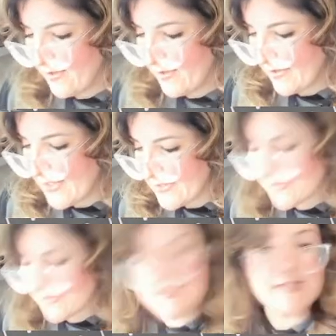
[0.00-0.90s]

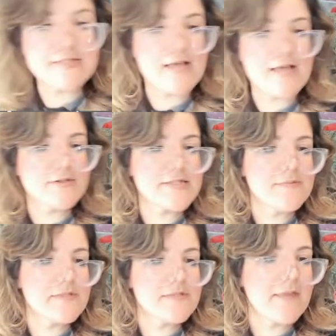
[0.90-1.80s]
that's how it
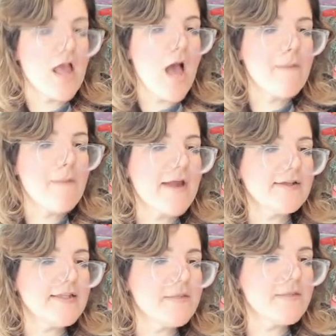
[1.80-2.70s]
seems to be.
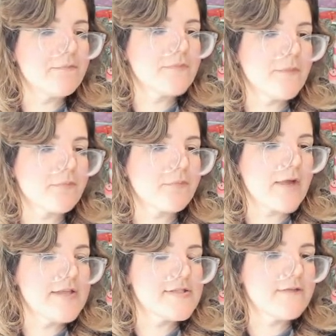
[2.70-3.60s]
Apparently the
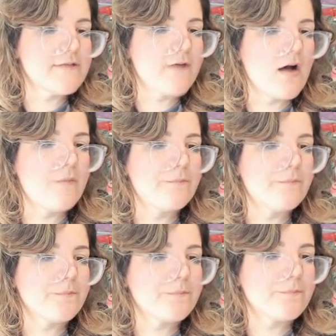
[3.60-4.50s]
price of